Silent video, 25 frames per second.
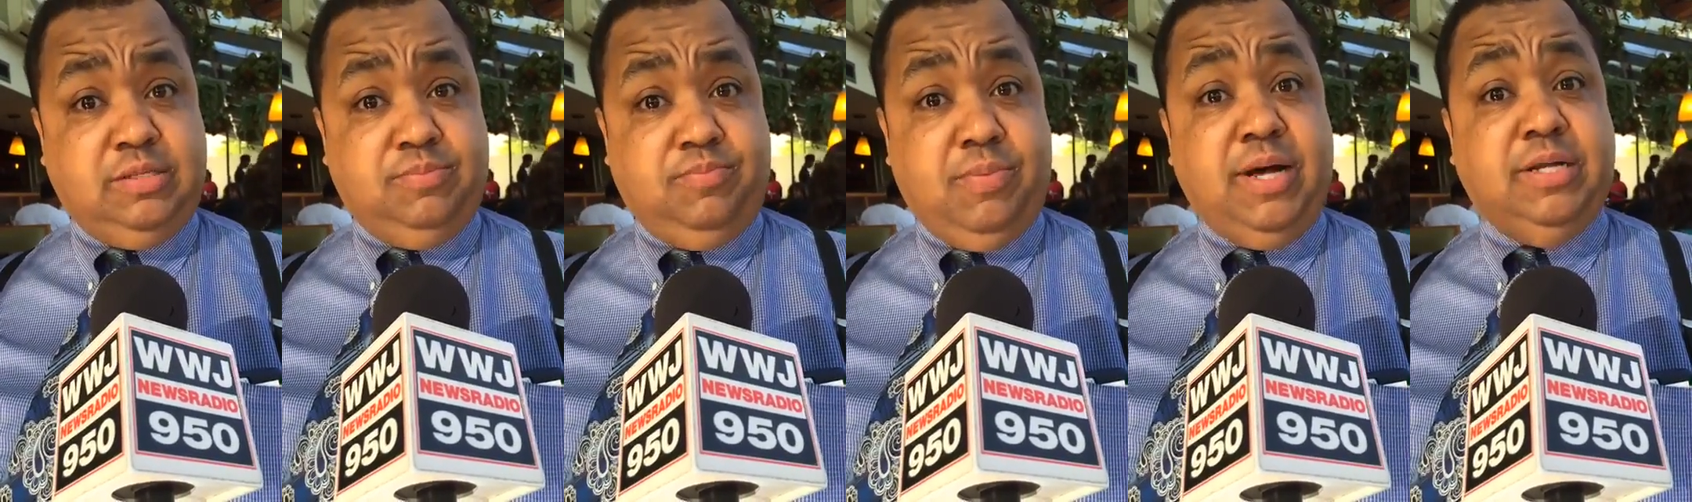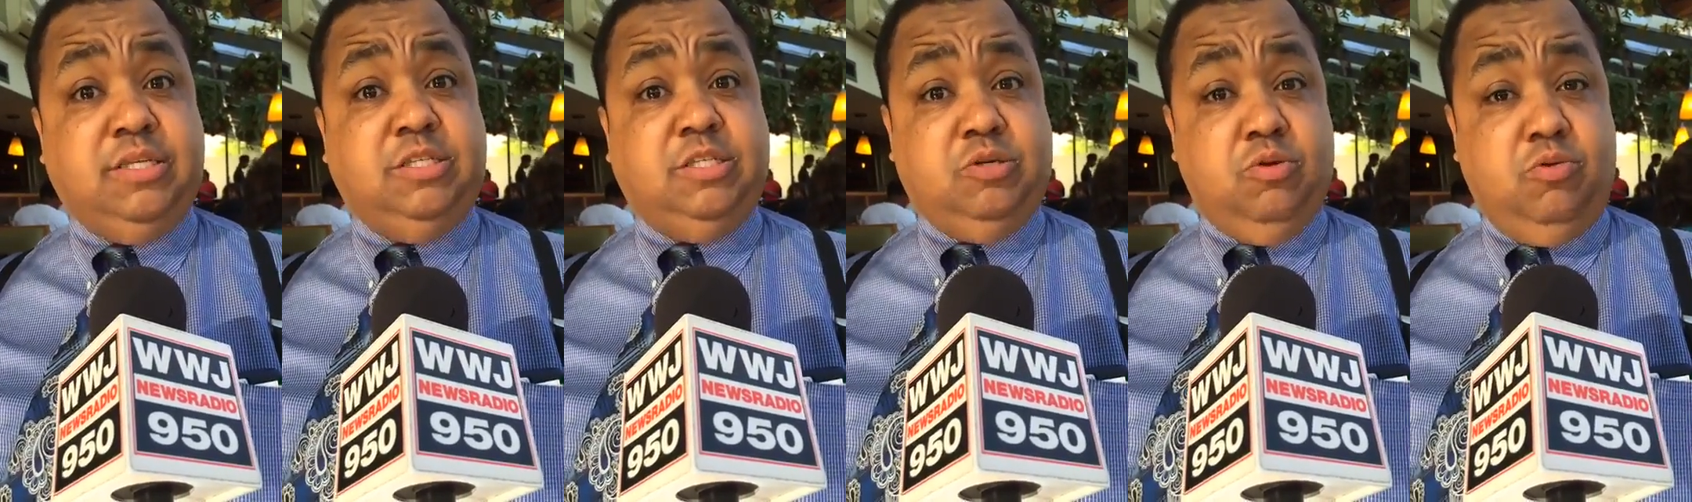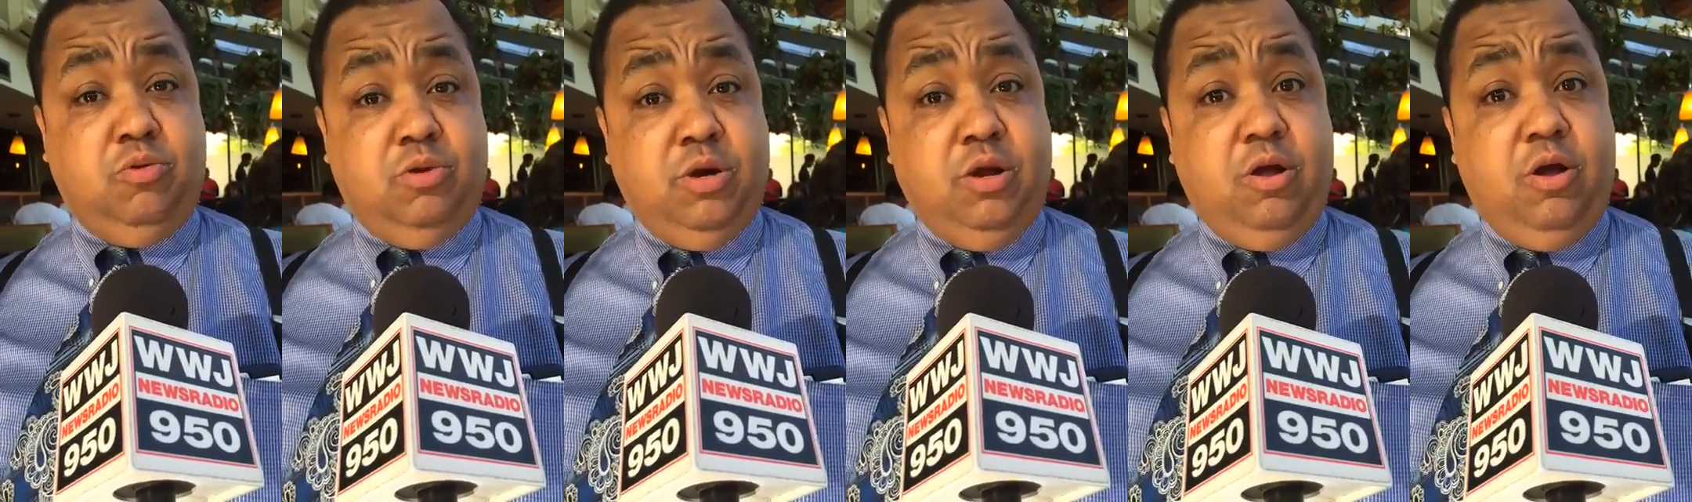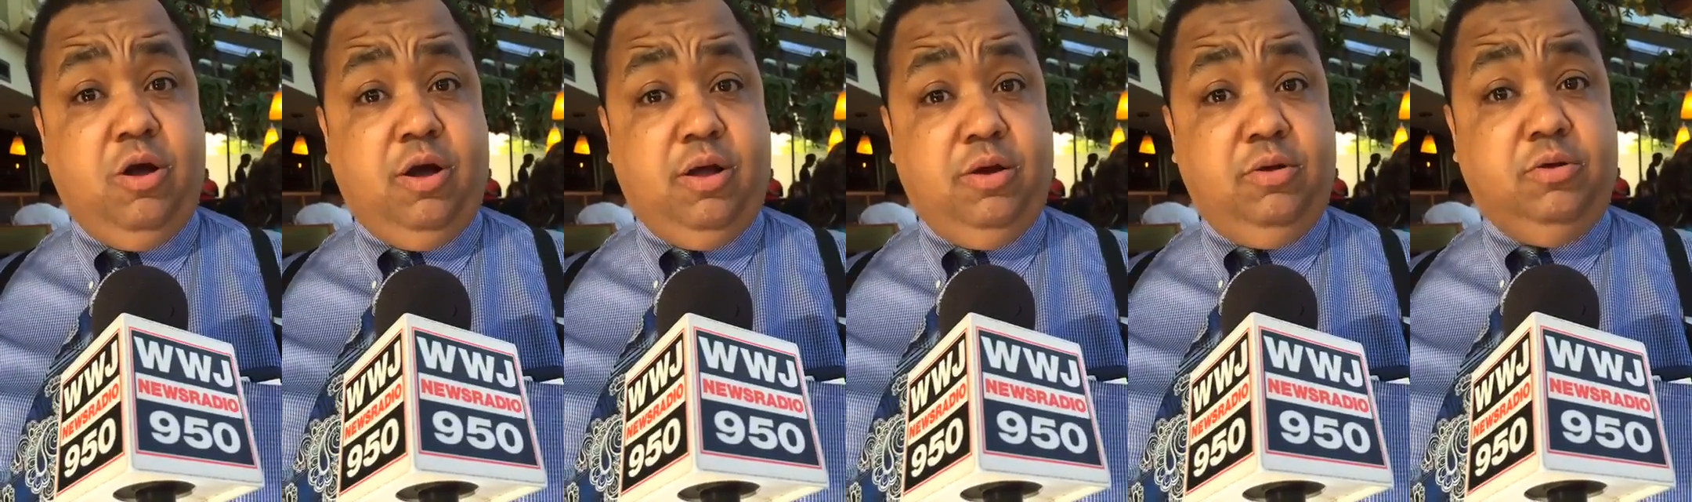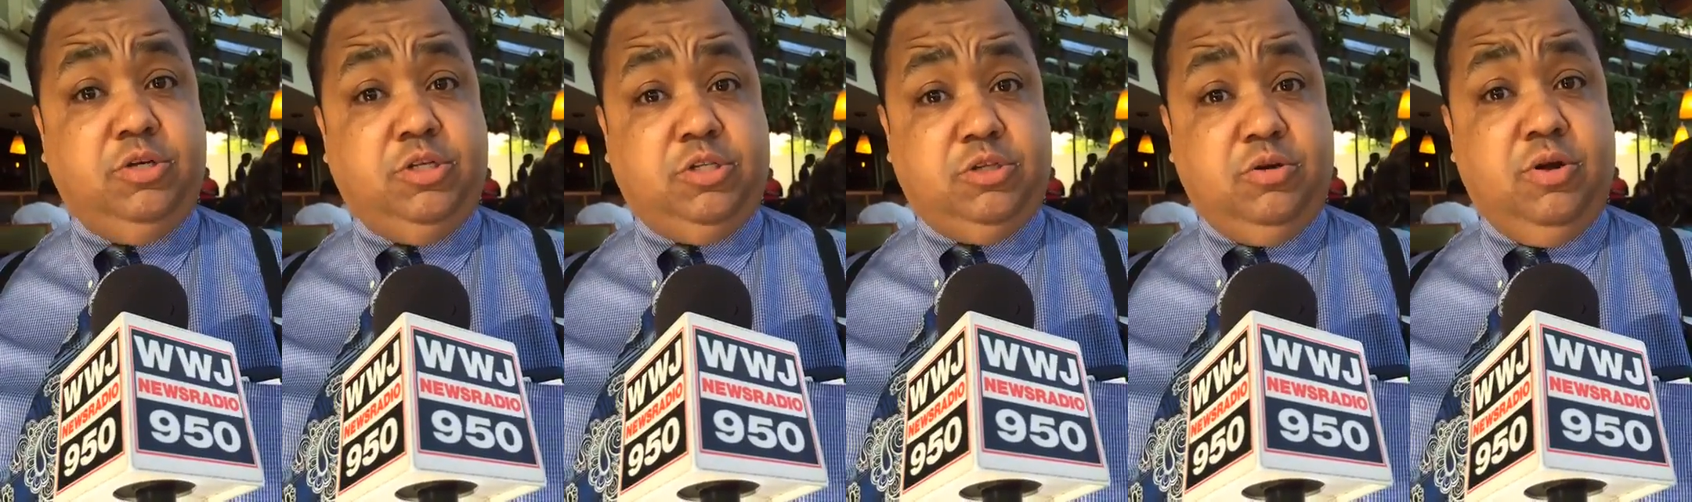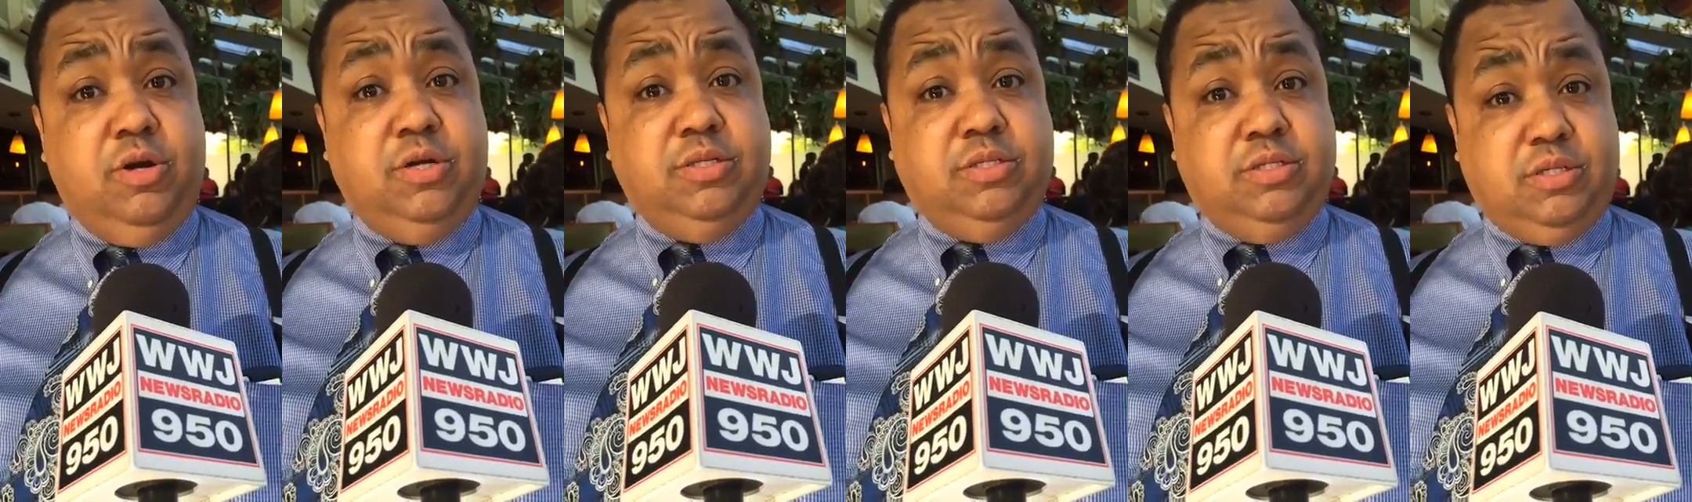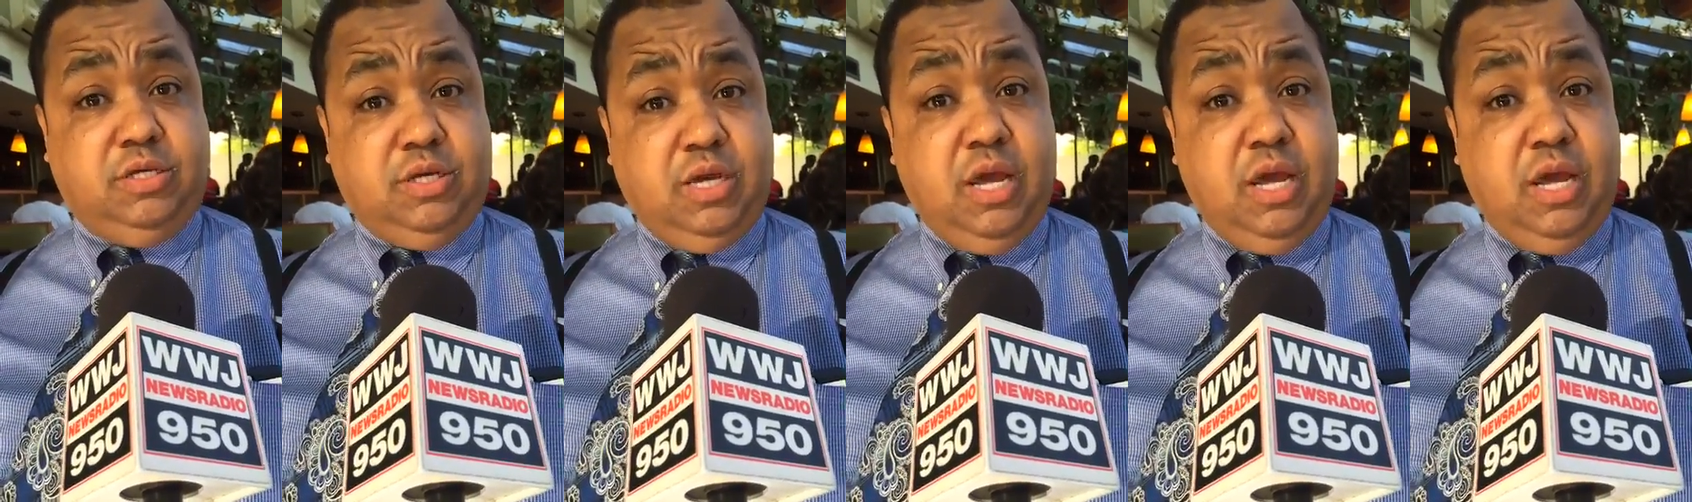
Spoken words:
by suing the auto insurance